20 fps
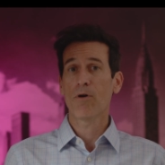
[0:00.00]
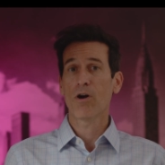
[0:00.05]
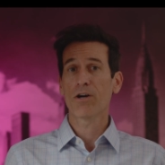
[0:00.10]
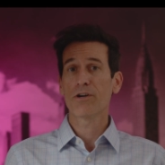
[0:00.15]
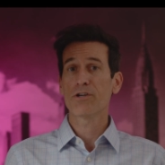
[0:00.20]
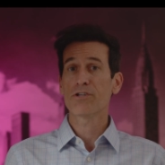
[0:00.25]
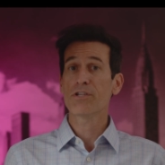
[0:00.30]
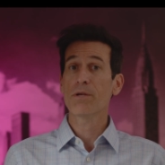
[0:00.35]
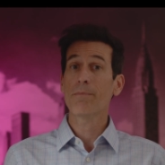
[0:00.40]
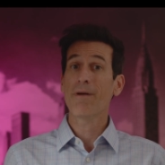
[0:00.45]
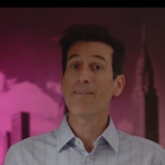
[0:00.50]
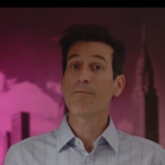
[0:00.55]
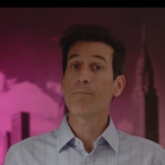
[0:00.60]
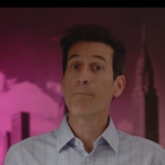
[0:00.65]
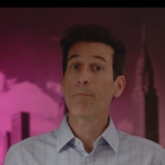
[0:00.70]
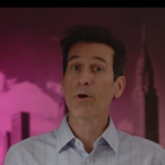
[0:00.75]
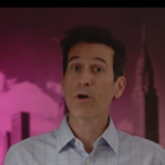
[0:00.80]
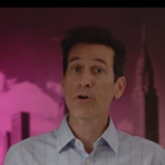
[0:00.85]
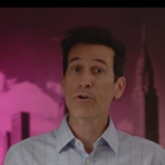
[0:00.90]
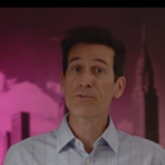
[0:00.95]
partnership
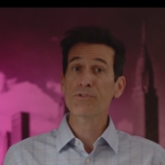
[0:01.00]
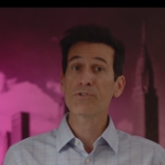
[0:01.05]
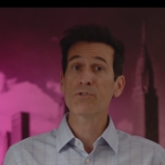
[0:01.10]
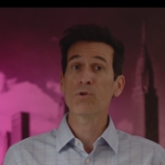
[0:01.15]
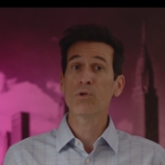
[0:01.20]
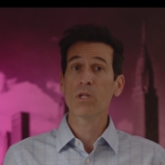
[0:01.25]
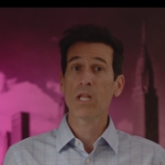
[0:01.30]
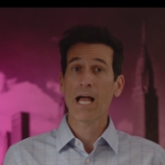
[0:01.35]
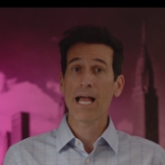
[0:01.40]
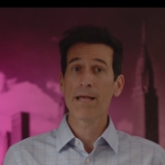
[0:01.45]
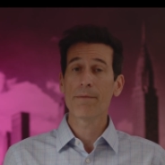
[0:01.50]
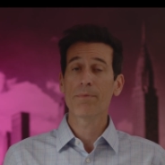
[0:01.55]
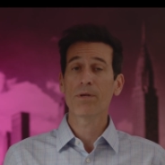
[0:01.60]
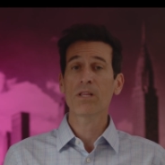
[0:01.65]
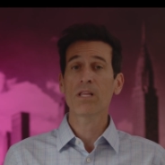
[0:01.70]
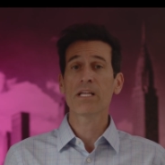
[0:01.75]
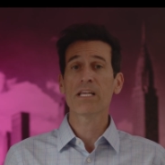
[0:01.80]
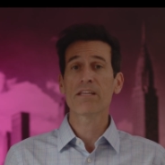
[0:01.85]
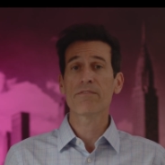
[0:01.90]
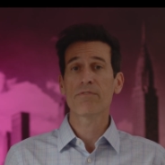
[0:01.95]
have personal
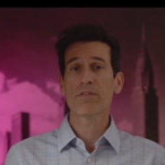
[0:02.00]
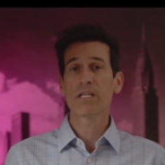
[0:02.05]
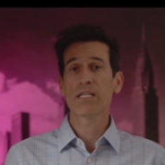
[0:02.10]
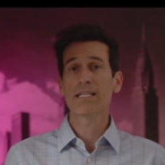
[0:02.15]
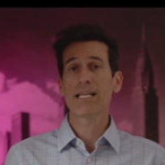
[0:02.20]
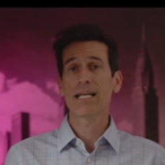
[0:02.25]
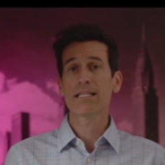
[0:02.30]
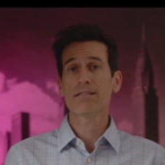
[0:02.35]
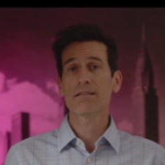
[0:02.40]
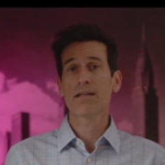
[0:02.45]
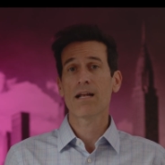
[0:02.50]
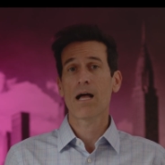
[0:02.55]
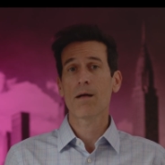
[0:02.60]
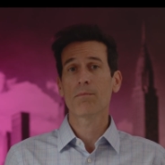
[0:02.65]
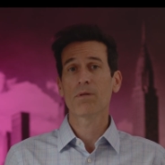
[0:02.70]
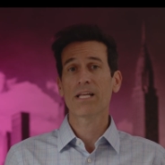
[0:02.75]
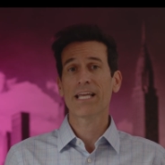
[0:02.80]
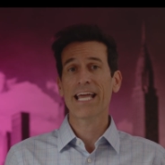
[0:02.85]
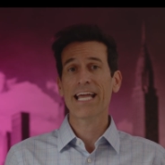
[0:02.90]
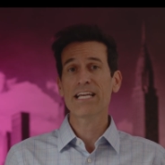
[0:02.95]
liability for the debts and
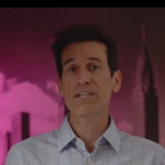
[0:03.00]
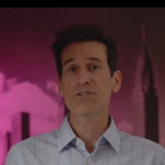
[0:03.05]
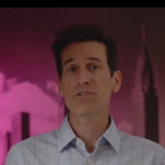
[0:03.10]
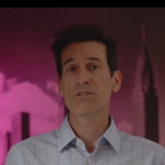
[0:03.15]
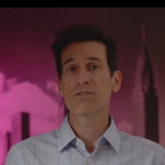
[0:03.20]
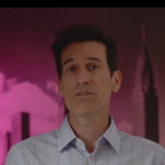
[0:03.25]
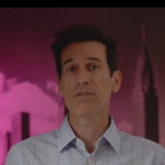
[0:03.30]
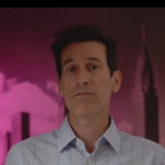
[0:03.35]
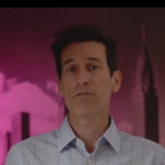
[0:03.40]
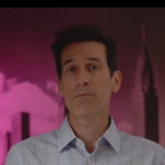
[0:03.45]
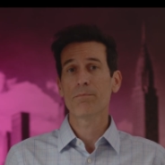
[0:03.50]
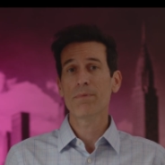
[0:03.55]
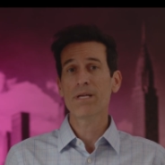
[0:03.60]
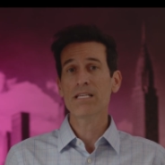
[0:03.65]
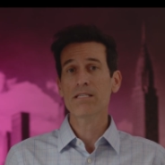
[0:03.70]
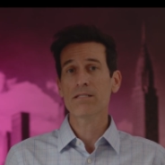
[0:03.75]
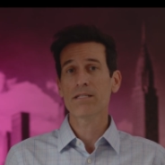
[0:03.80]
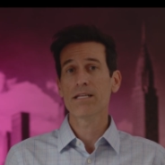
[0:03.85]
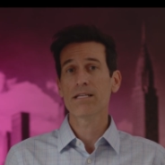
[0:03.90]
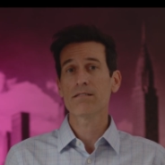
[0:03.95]
obligations of the
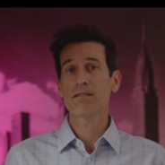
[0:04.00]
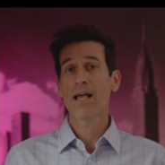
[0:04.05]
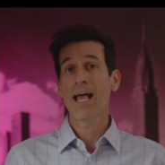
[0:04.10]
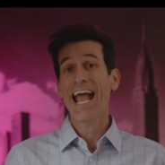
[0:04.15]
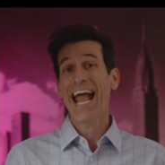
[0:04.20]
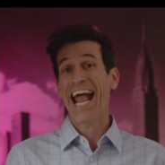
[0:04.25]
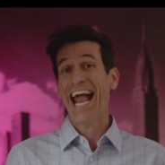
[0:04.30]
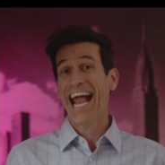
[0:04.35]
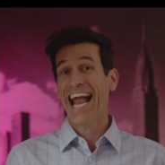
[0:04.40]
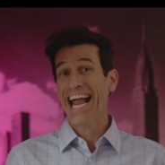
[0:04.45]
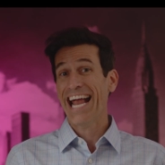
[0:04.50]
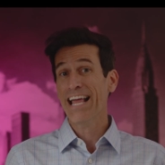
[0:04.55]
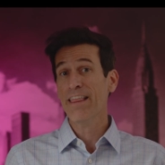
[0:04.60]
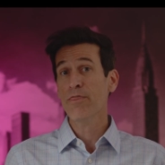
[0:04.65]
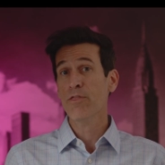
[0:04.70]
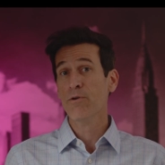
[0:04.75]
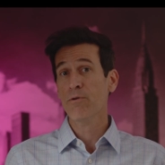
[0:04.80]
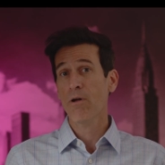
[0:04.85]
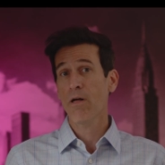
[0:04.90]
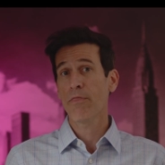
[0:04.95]
business
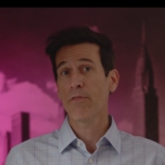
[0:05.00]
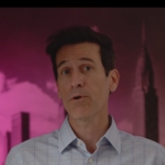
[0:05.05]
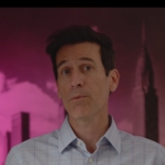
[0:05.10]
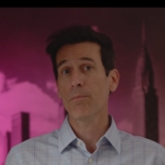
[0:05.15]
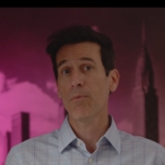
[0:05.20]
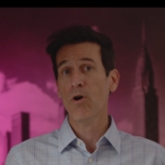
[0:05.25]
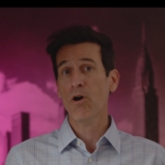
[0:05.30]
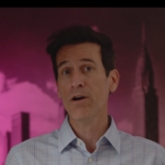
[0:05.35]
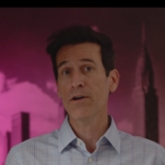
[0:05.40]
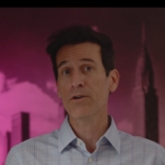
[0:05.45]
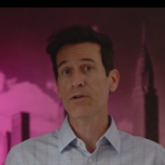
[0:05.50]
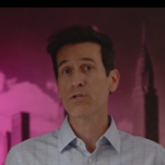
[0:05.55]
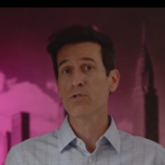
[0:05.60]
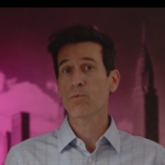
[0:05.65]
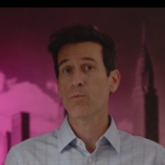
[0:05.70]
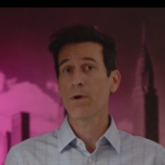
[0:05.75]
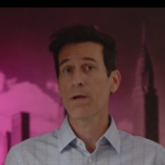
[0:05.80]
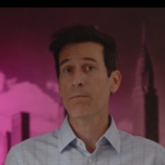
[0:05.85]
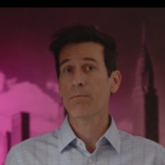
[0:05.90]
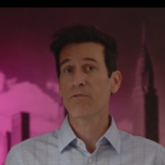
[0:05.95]
and their other
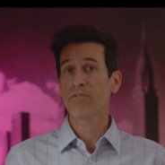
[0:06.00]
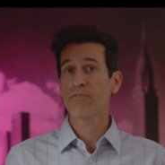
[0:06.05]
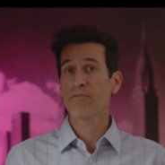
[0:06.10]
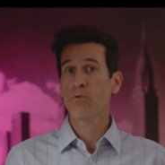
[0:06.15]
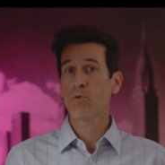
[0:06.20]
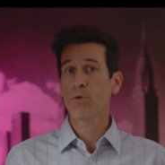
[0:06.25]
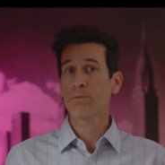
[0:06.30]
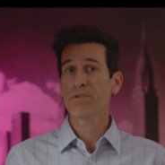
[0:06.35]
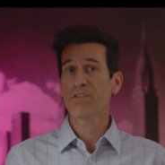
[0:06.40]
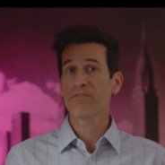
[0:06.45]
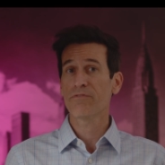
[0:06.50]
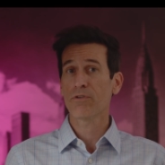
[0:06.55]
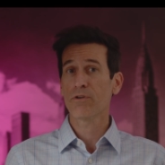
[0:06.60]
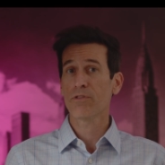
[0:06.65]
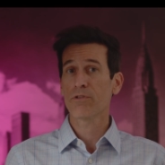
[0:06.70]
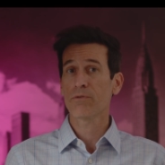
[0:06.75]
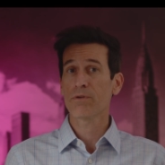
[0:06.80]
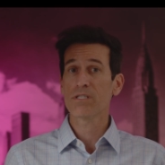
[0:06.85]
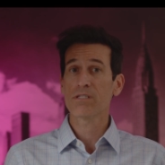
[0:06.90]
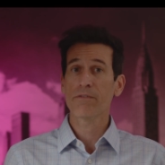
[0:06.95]
partners when performed in
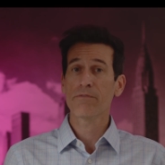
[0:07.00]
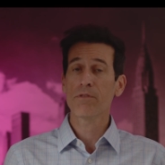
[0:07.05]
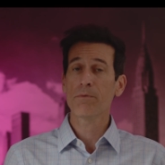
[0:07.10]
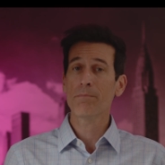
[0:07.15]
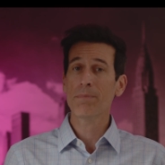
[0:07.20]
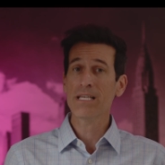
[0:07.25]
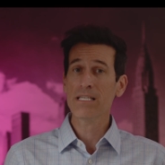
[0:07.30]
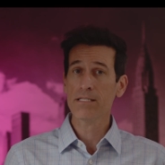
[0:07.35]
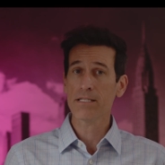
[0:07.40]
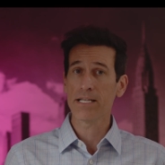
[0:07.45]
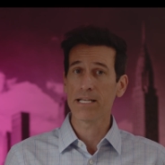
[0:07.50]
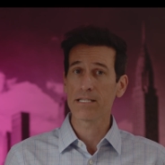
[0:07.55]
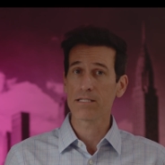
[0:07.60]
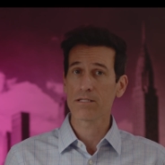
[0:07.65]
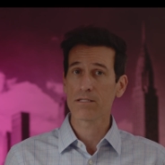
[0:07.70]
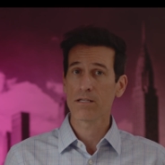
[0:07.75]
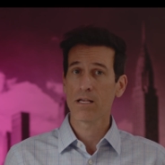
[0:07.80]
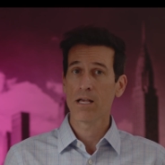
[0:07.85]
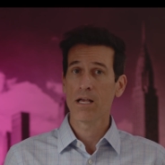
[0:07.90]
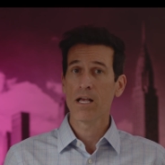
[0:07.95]
furtherance of the
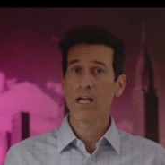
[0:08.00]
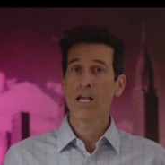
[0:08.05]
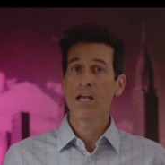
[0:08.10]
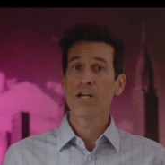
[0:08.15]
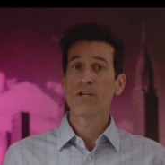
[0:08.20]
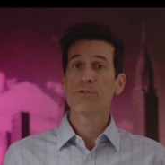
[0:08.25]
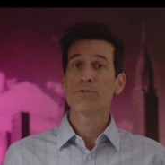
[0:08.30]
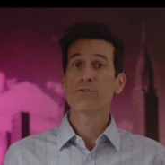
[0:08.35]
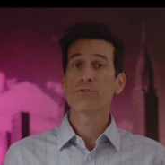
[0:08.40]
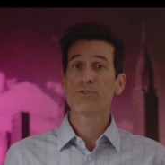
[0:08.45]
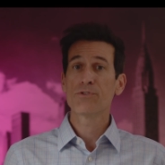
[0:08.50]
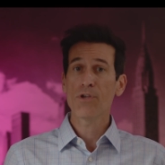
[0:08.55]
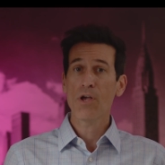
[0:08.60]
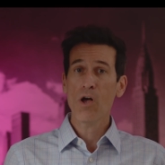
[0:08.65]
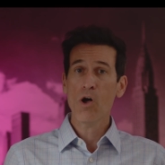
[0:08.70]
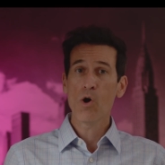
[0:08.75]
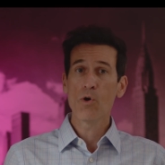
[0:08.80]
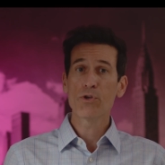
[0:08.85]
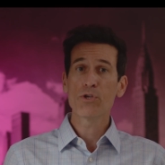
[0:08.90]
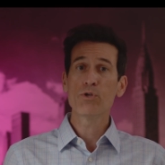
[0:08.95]
business.
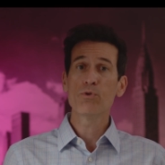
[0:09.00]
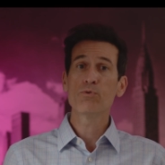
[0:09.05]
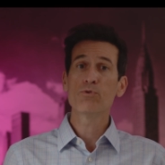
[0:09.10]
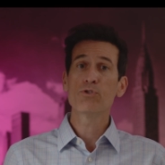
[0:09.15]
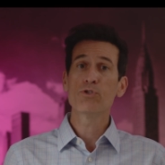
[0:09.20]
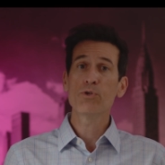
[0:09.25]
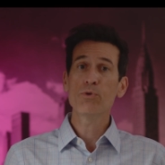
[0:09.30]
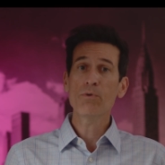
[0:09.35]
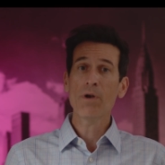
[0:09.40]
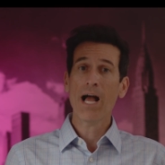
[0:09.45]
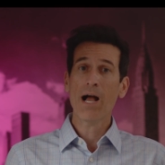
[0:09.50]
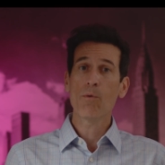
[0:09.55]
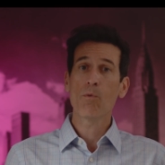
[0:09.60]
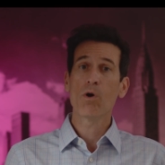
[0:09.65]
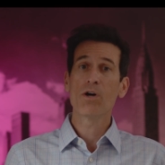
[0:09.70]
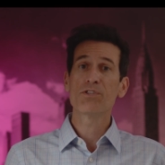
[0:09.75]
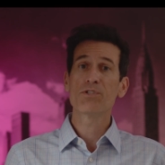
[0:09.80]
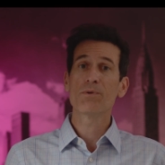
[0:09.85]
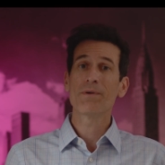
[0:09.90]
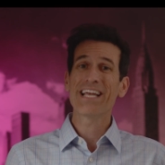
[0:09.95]
So you do not
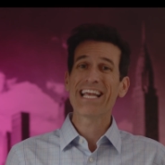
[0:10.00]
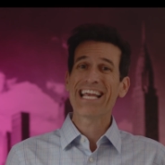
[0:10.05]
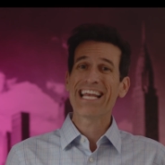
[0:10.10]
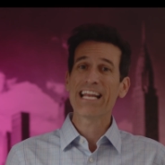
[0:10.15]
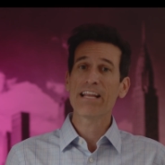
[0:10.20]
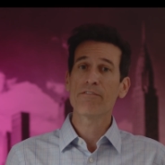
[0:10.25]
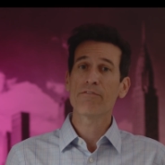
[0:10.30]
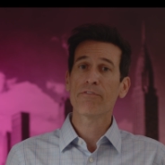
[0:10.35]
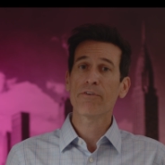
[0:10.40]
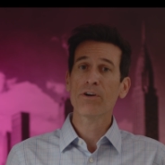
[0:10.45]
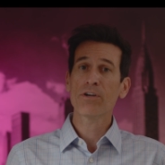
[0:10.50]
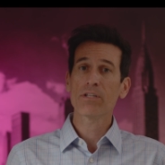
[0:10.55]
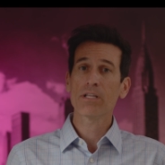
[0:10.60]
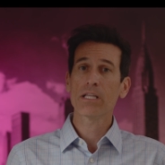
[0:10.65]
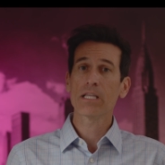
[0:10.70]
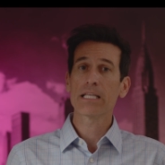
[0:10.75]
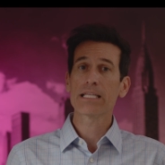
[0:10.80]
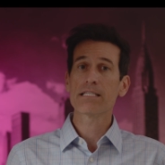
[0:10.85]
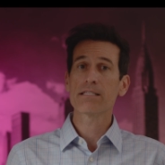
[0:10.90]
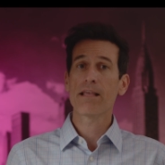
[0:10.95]
want to
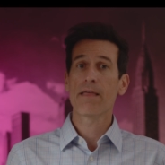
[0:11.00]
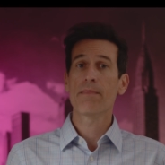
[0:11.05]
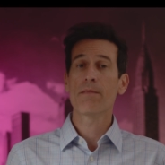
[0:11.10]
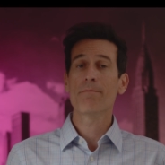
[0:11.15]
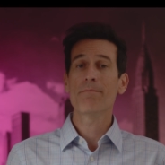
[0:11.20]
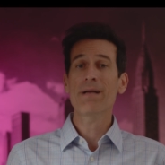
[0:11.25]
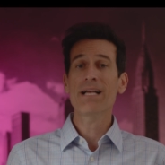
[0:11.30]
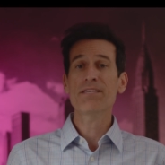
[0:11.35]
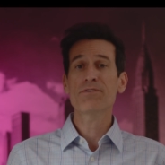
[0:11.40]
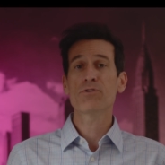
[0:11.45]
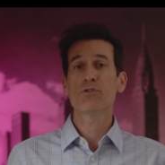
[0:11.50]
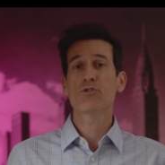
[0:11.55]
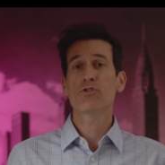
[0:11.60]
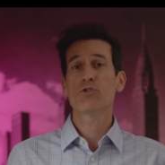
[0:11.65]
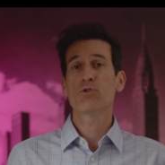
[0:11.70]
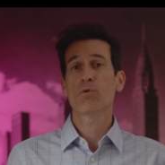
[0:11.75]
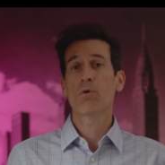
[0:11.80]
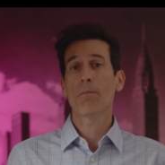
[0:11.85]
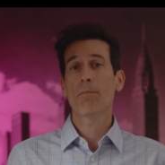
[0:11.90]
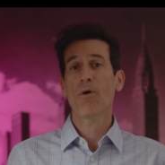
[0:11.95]
inadvertently send the
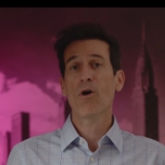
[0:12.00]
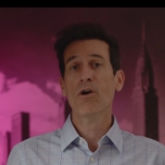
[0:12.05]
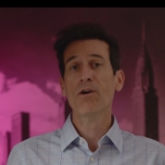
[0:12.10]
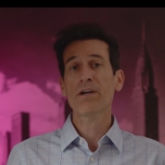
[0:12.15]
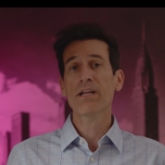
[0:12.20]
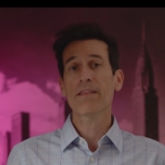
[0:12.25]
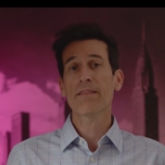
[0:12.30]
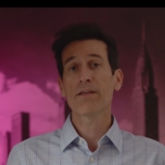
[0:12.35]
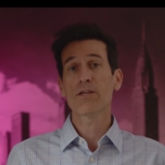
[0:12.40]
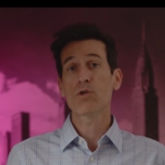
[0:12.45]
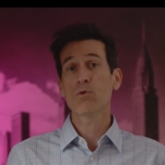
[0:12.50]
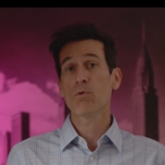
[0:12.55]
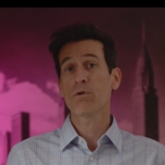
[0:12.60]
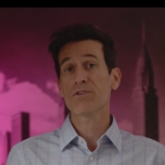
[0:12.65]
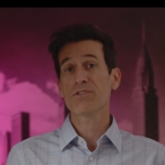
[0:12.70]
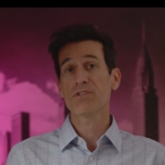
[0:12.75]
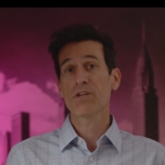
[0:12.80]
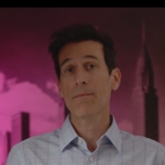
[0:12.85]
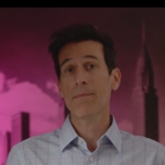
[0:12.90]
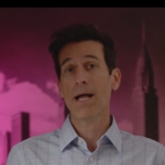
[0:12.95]
message to a party that you
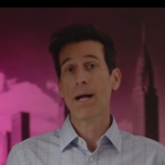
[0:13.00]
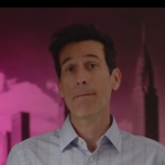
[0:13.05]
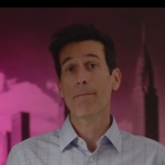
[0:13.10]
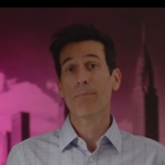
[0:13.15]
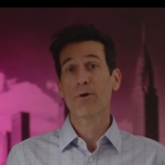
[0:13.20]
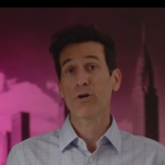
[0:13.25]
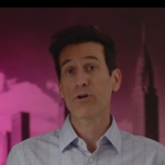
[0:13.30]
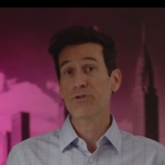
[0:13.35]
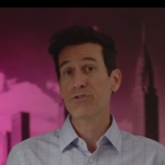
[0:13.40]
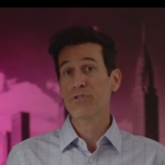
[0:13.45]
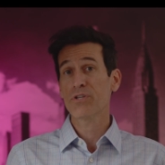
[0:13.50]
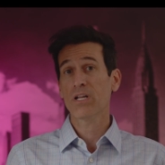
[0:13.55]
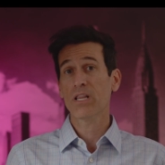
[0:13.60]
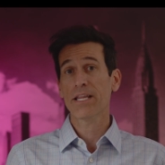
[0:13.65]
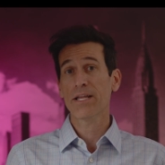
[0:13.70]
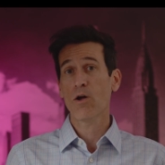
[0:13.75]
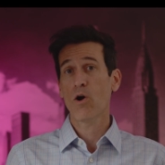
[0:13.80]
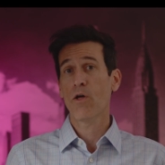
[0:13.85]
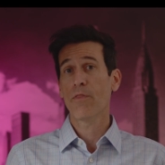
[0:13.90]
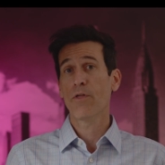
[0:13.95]
are somehow
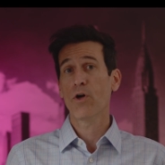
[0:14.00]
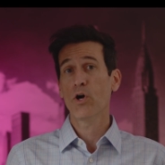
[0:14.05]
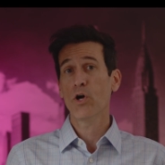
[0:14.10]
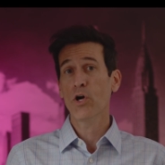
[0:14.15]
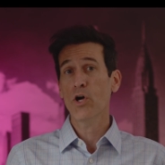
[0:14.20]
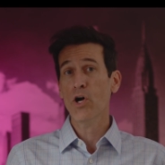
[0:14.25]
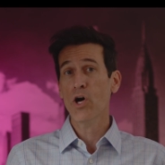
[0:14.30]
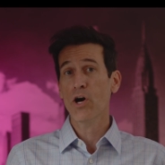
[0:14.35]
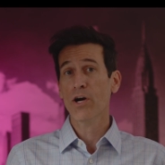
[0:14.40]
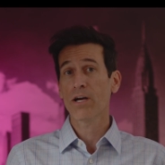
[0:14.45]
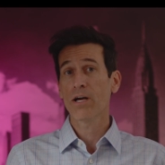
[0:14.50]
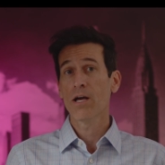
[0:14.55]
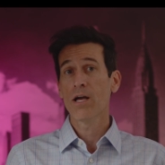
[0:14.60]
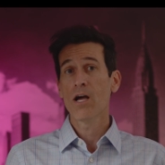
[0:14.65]
personally on the hook